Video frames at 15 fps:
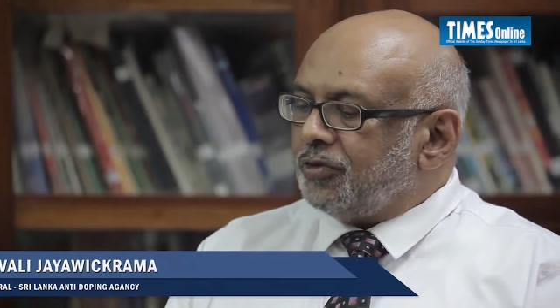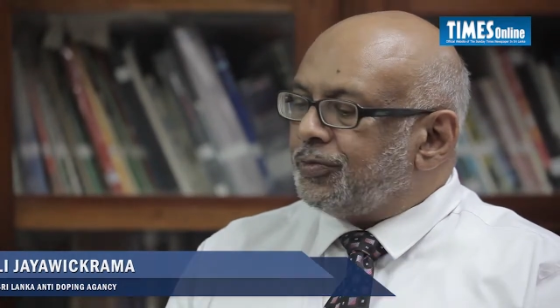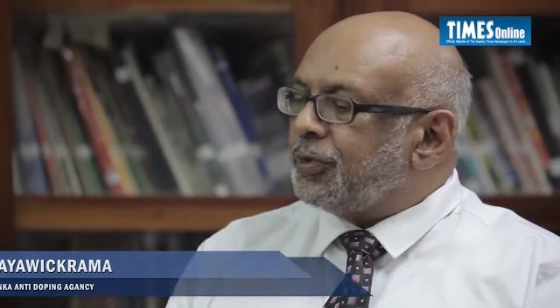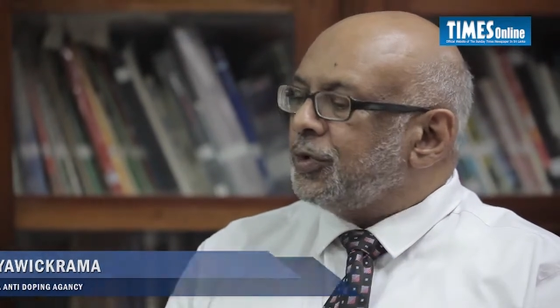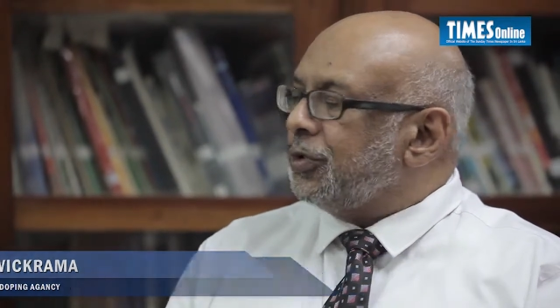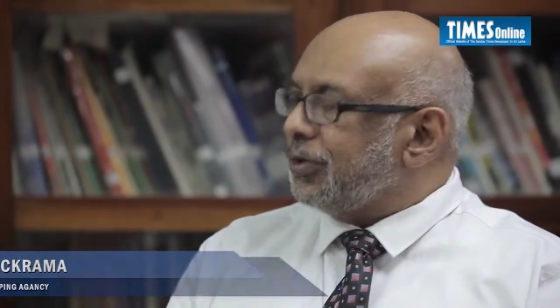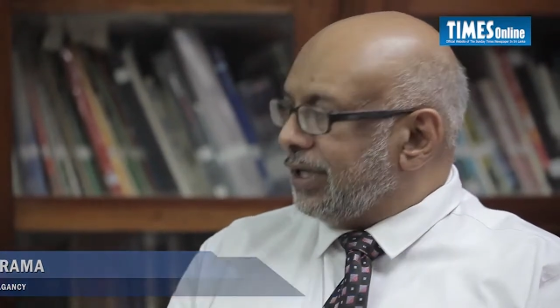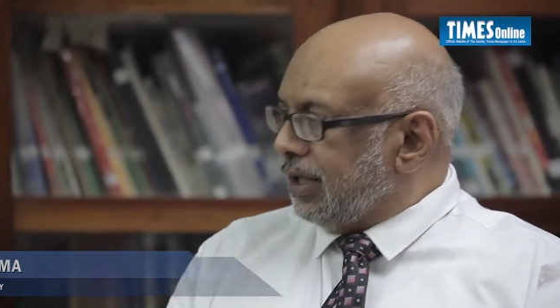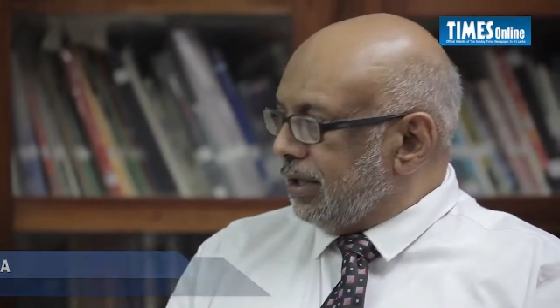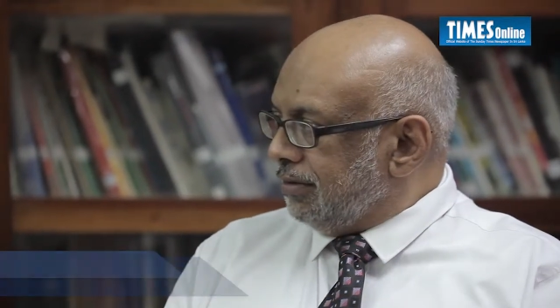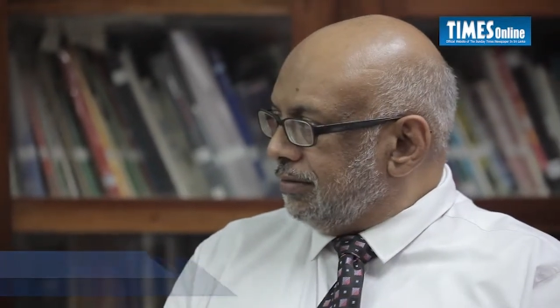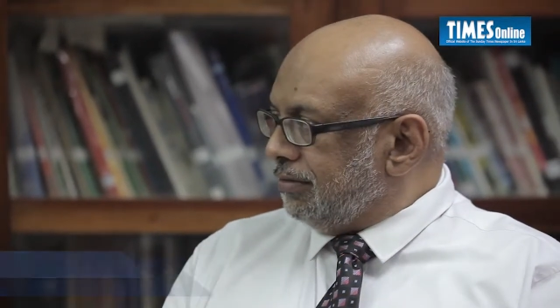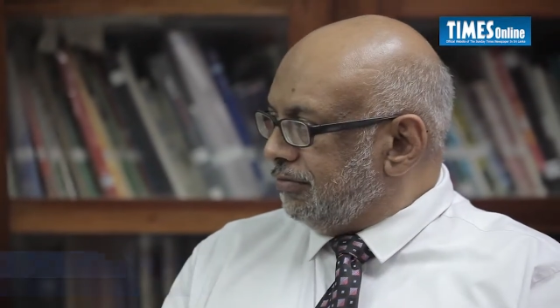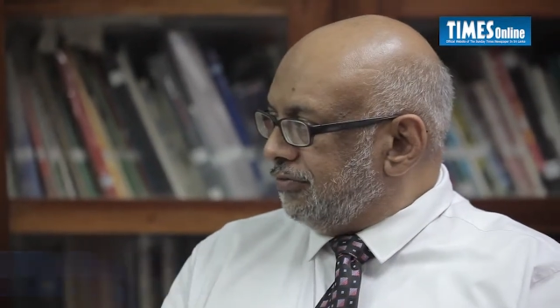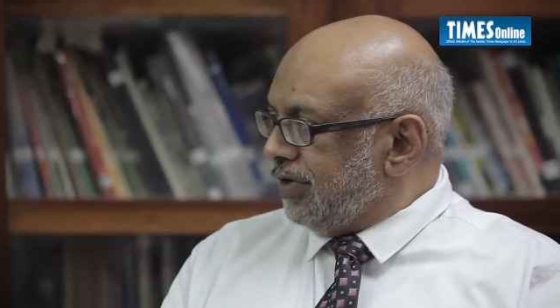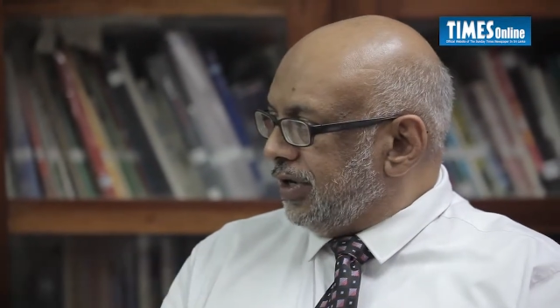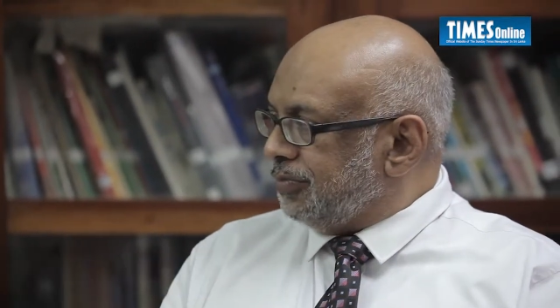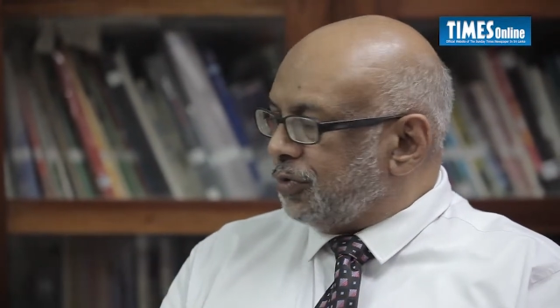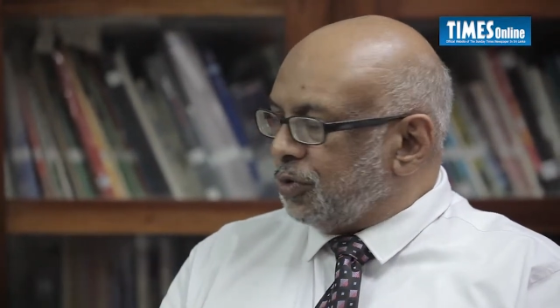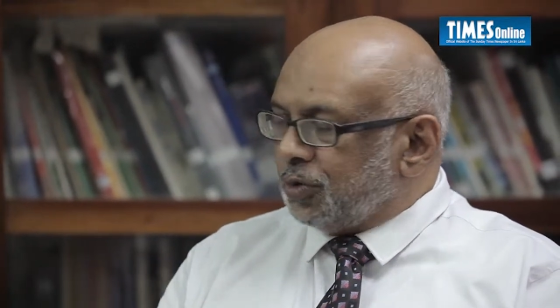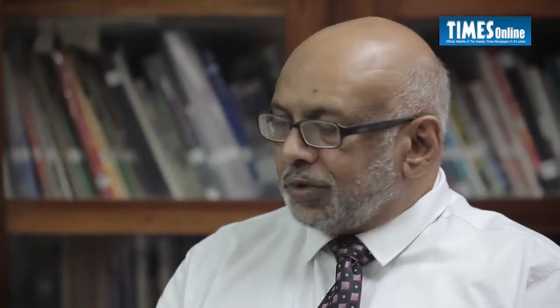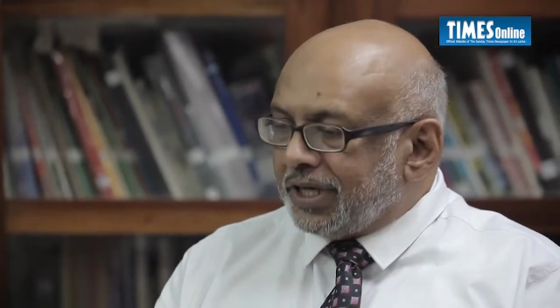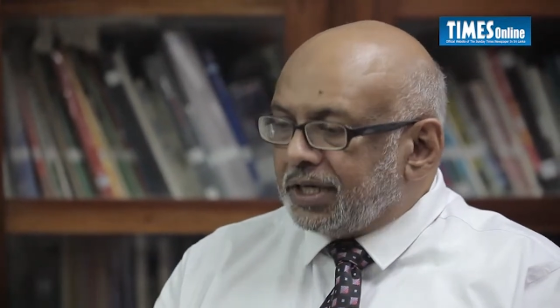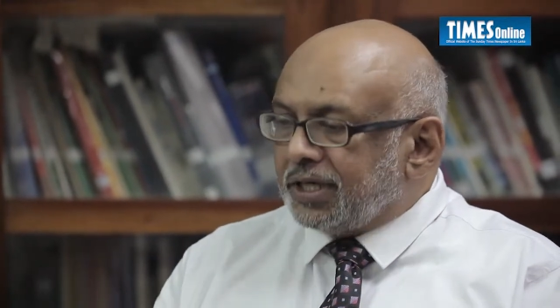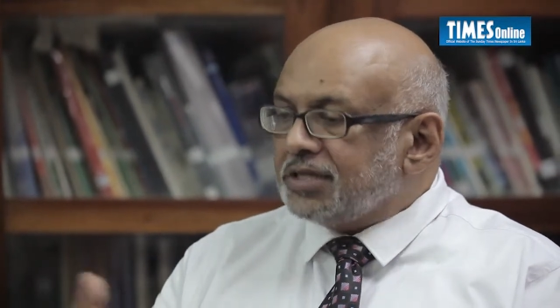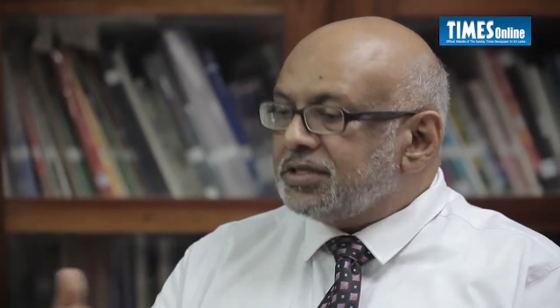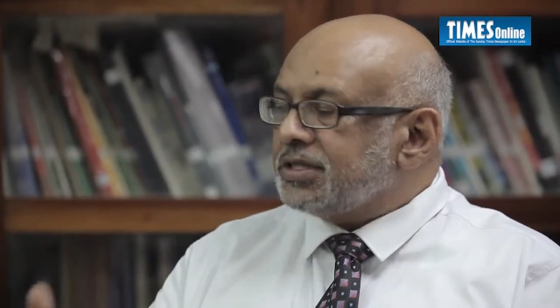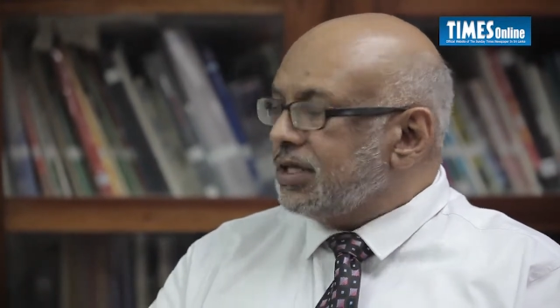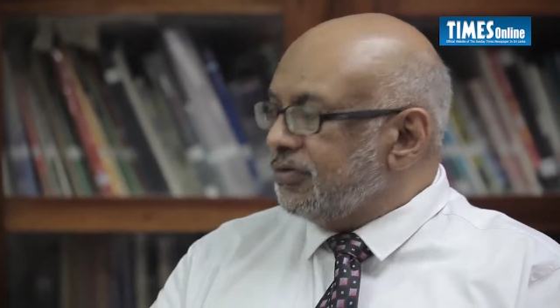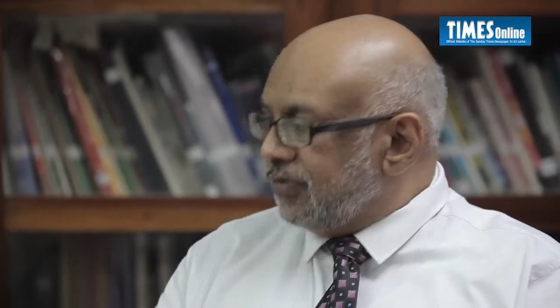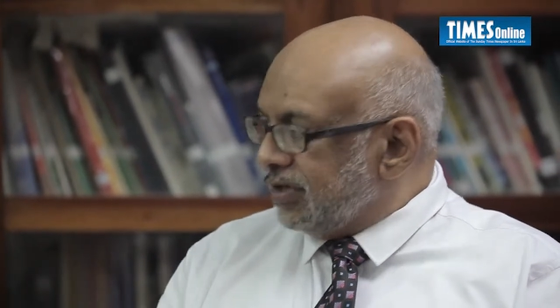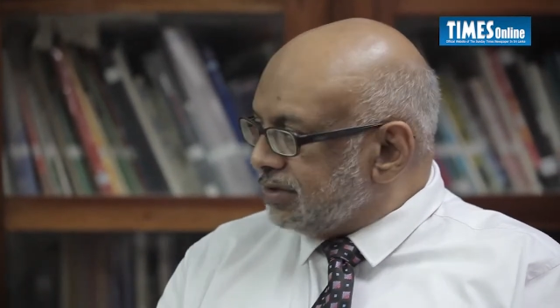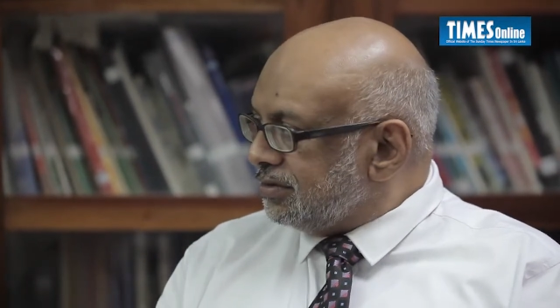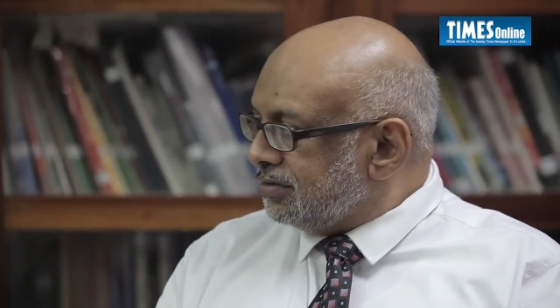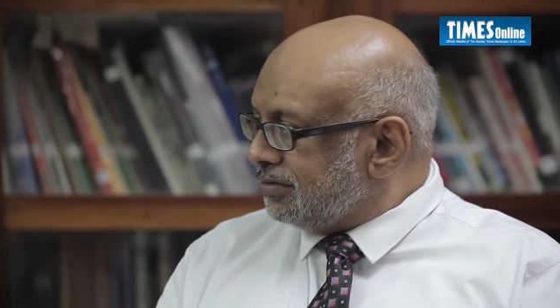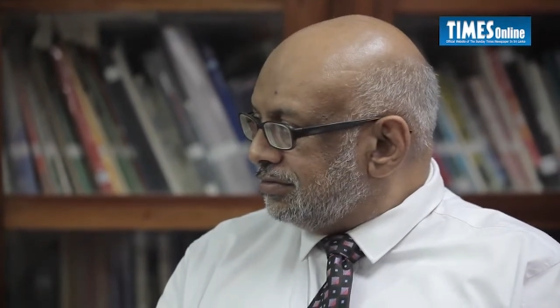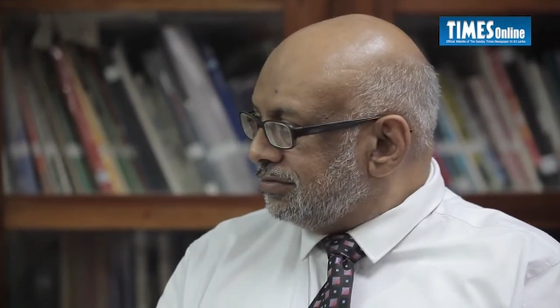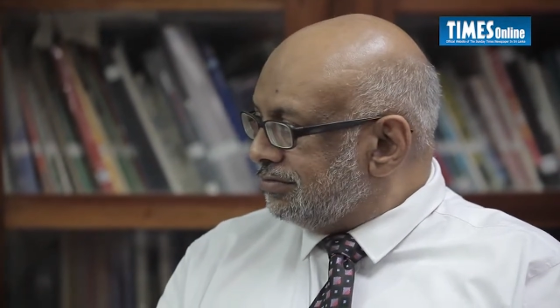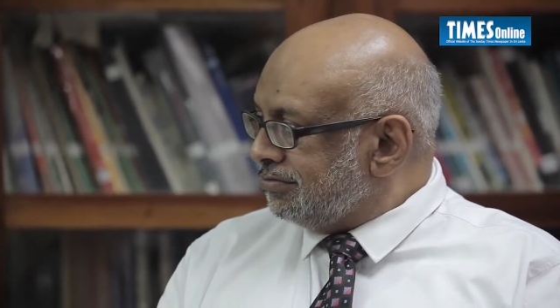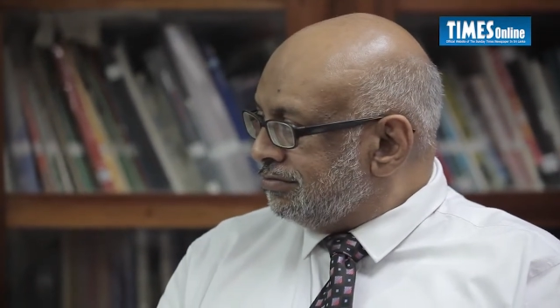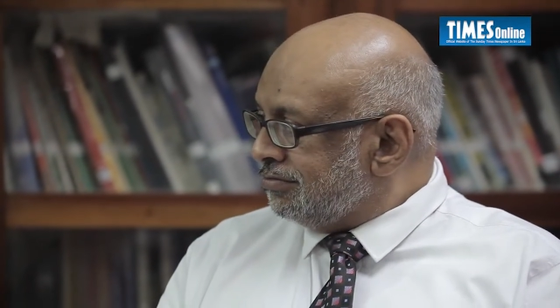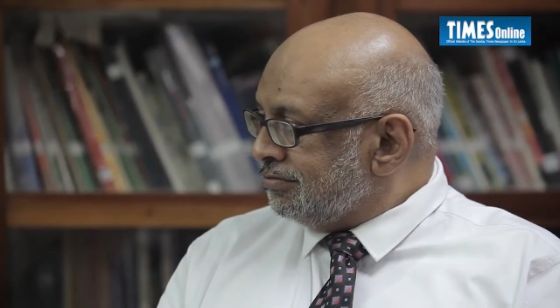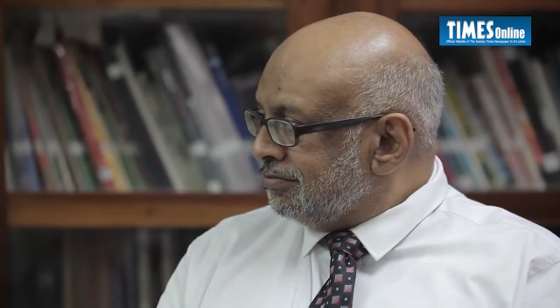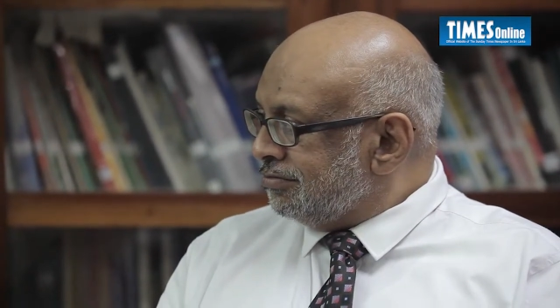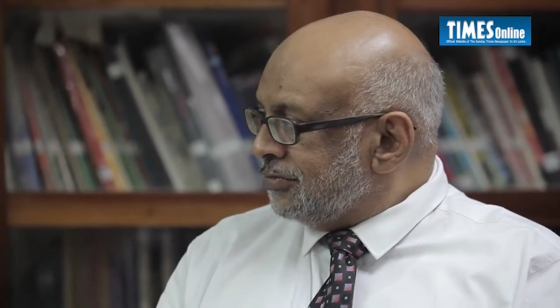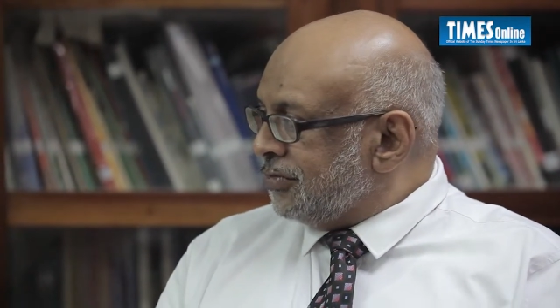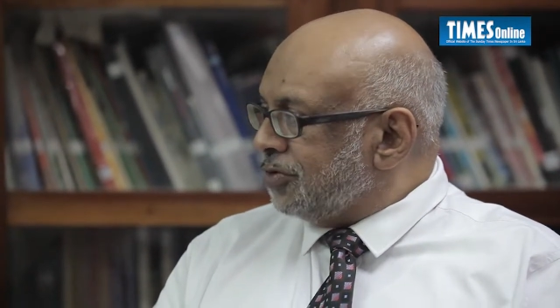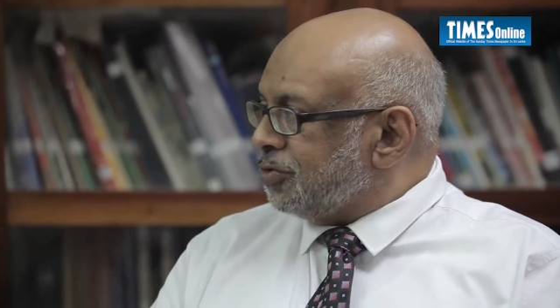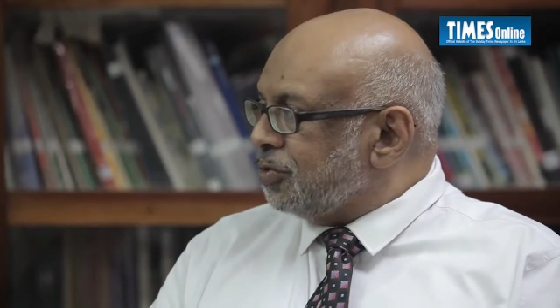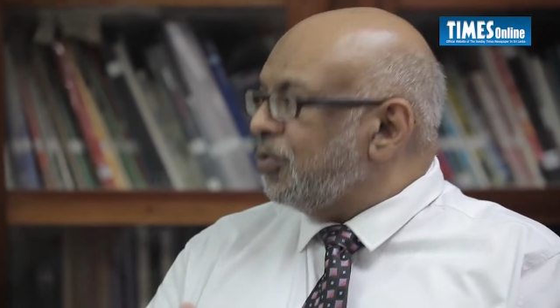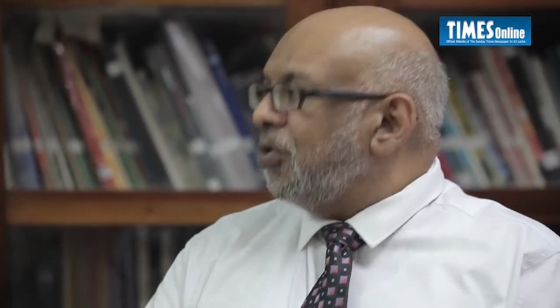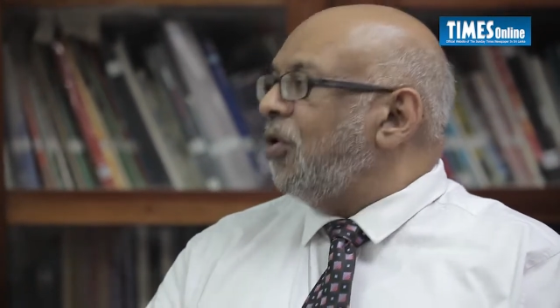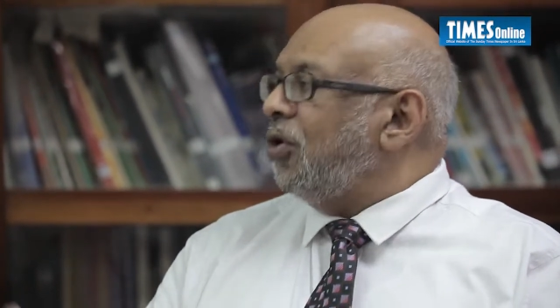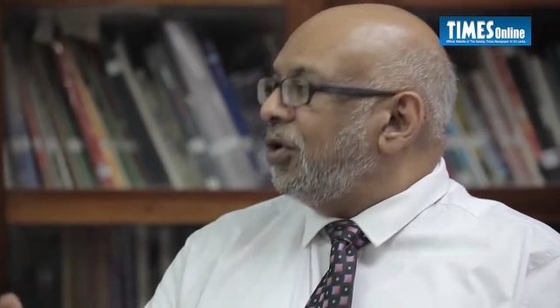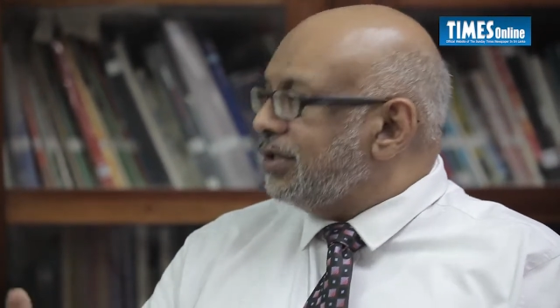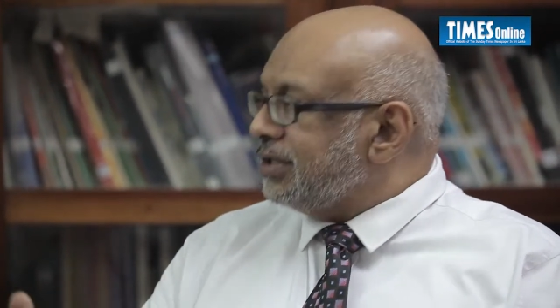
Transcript: protein, whey protein is given to all